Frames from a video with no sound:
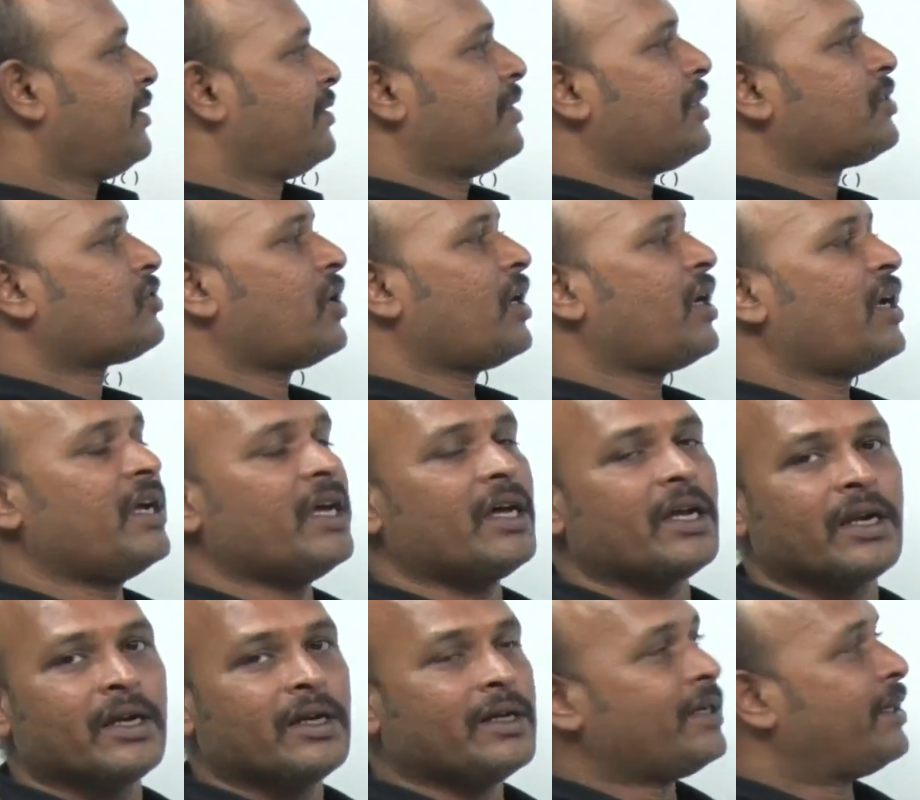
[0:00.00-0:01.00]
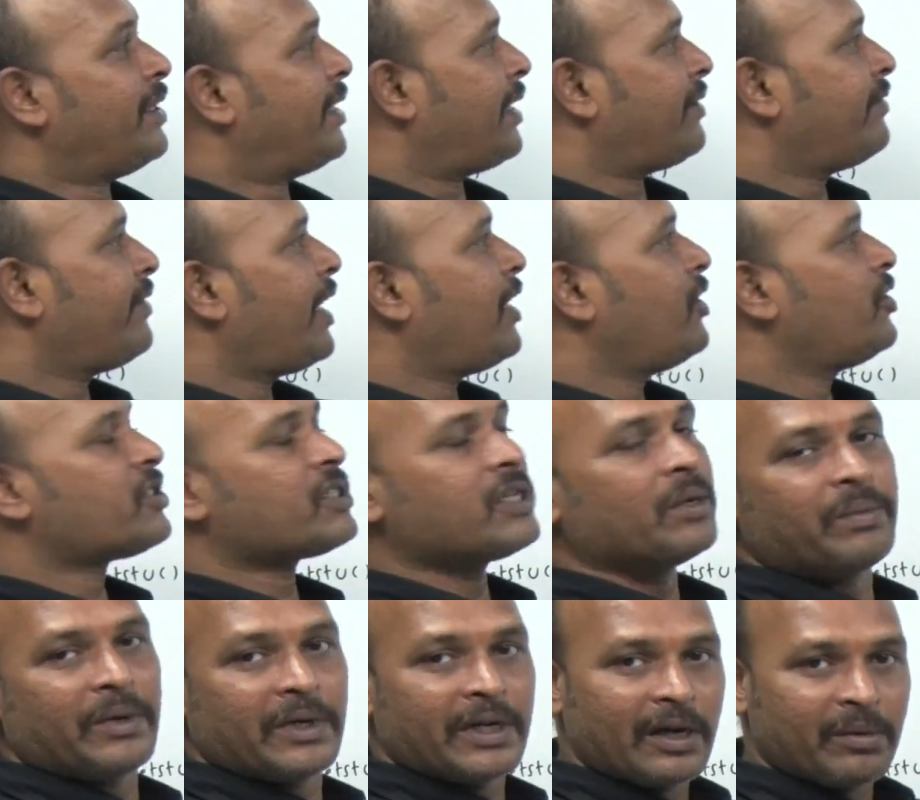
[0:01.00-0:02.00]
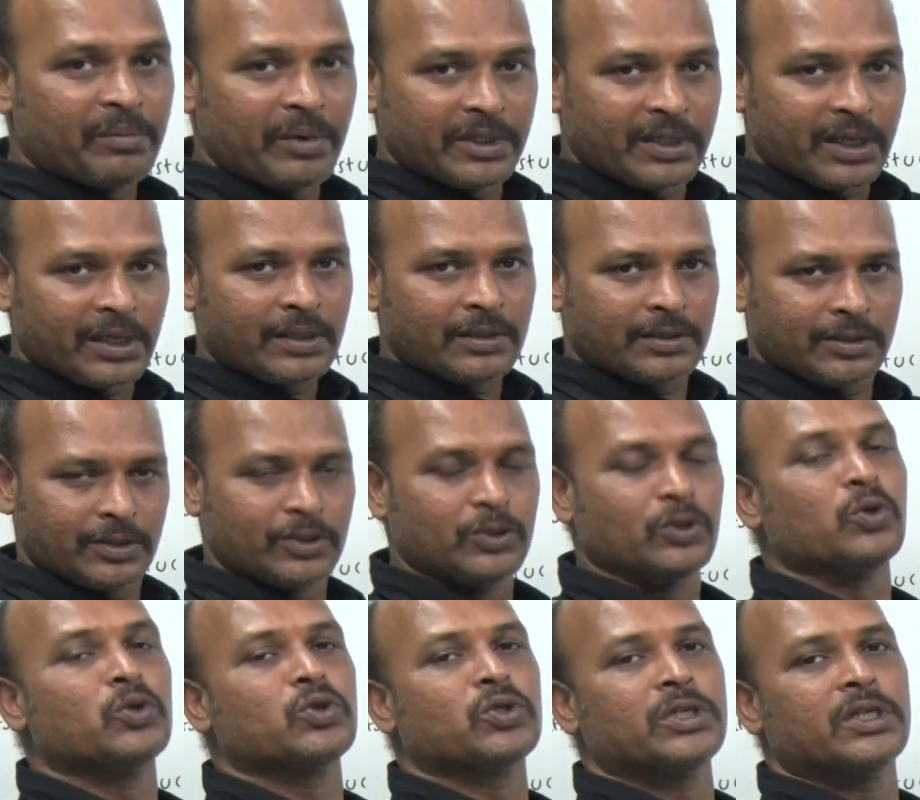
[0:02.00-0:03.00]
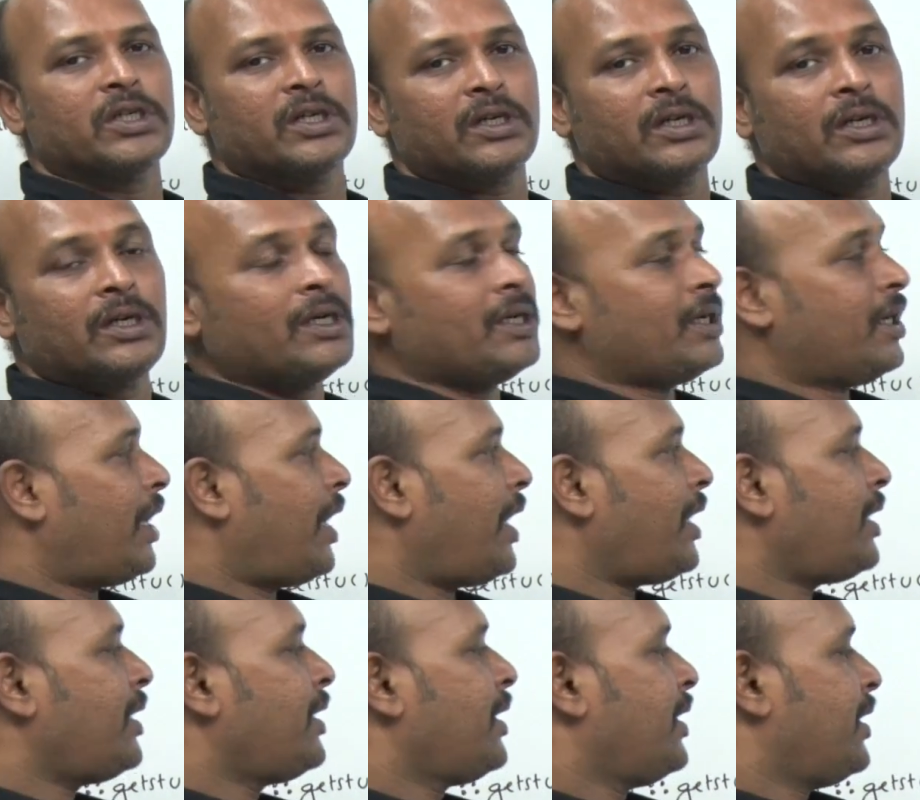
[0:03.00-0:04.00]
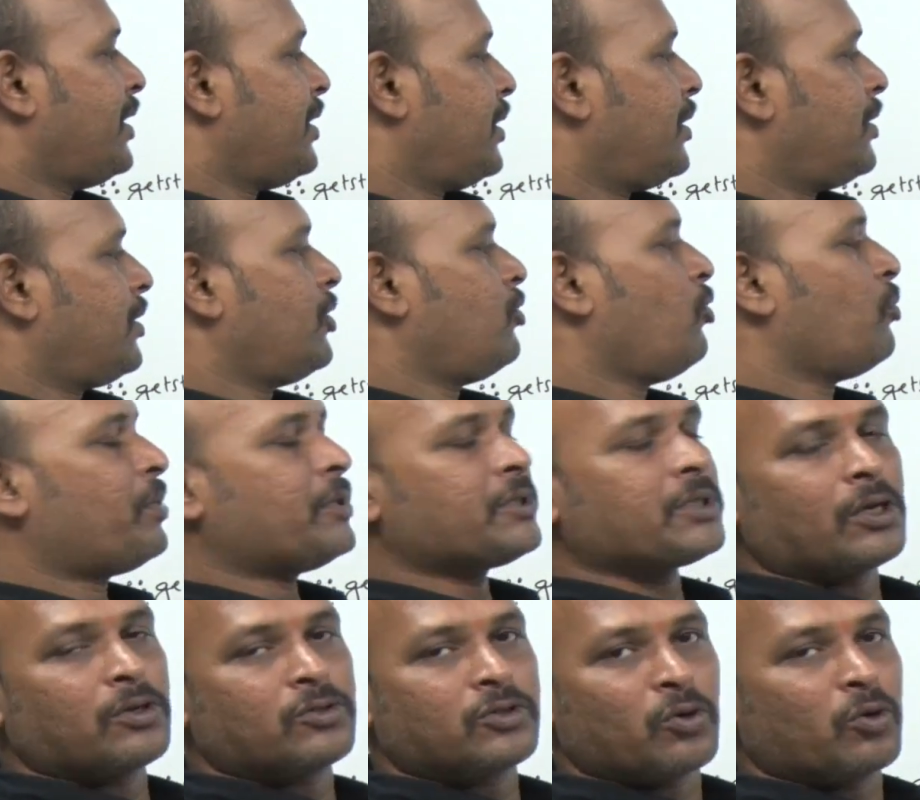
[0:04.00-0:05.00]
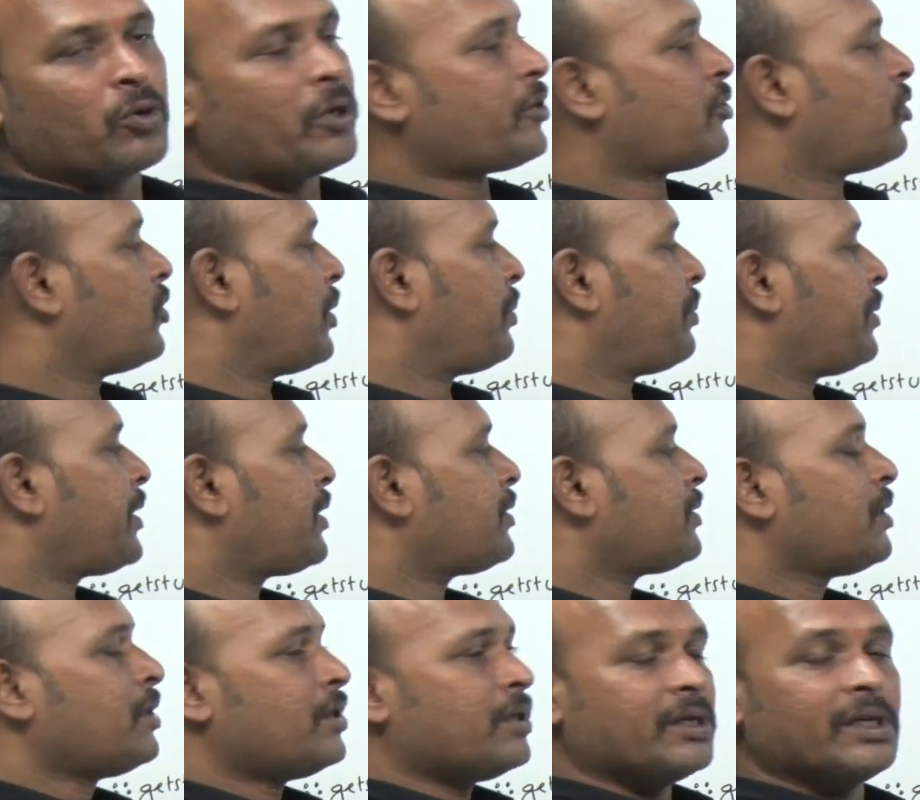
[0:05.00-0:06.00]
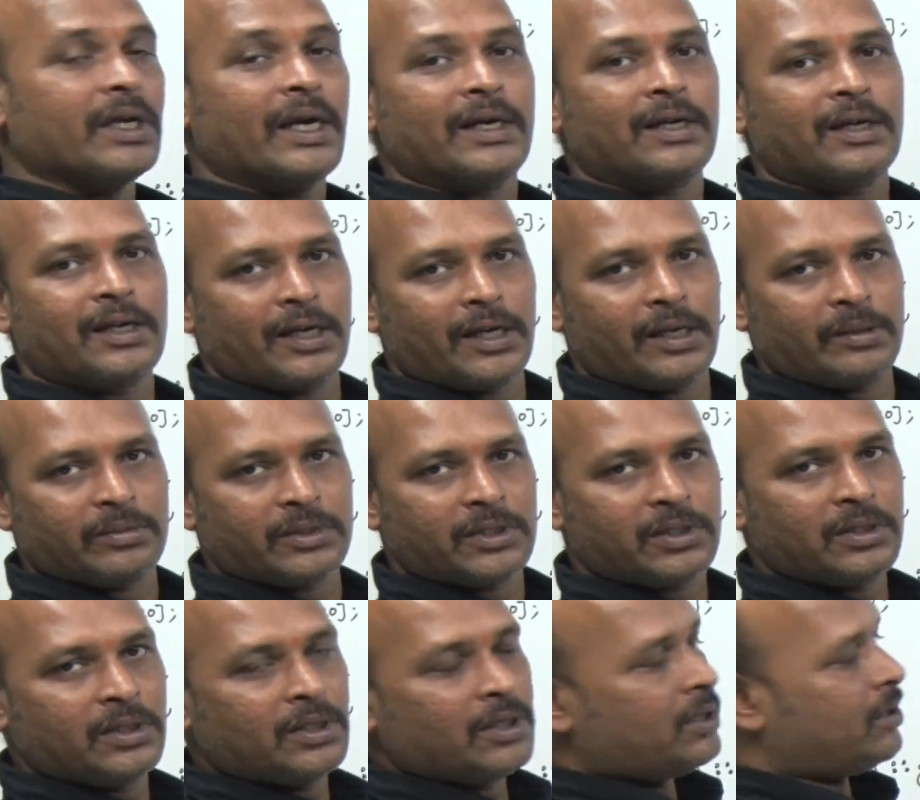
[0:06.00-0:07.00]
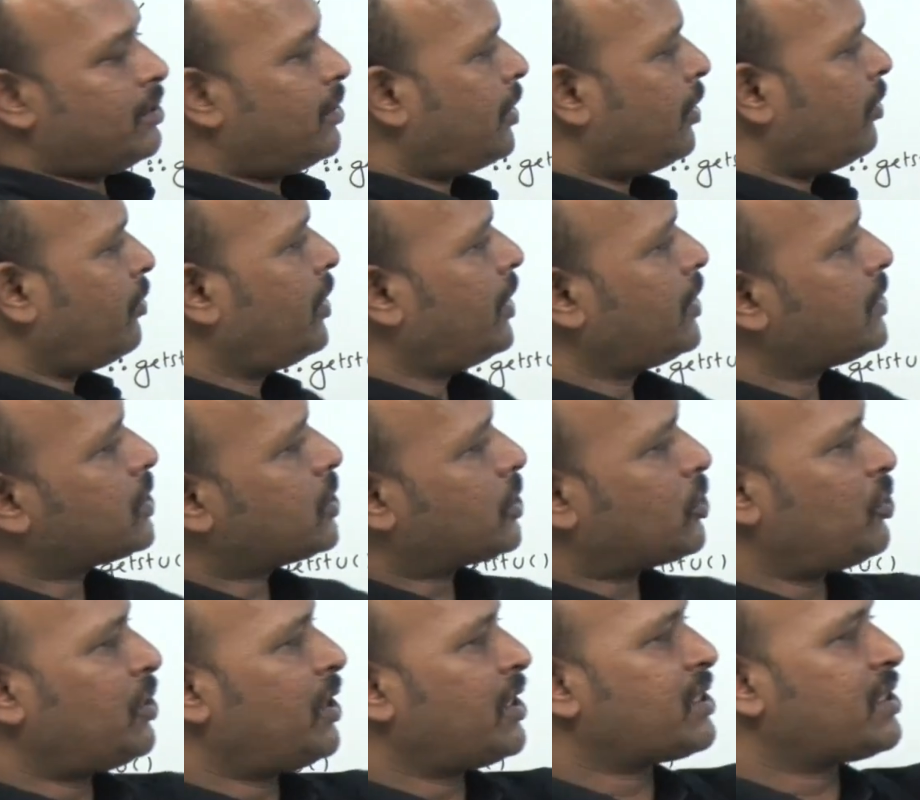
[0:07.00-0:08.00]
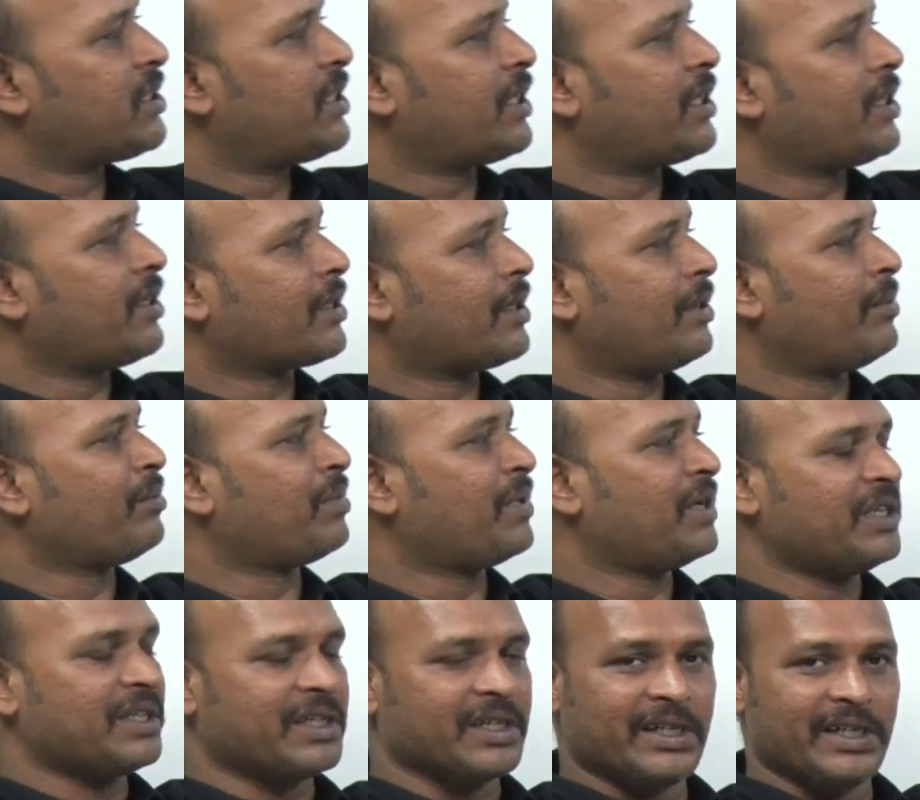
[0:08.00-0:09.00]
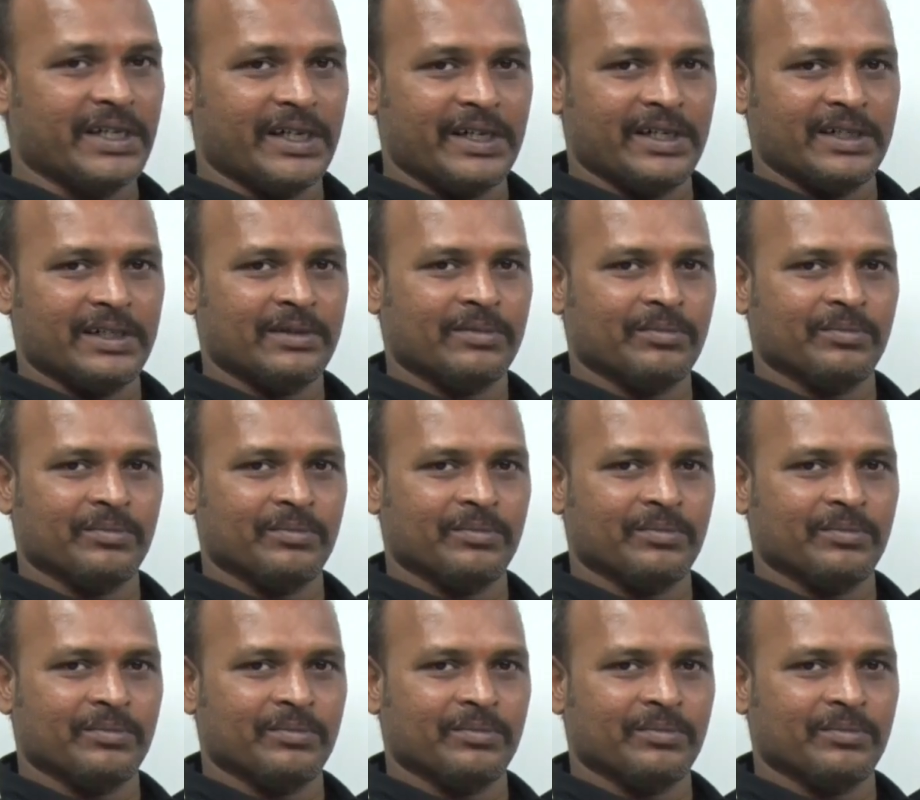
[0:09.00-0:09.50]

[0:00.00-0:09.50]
That's why here n value is dependent by the user and loop is also going to repeat n times. Now n students data completed.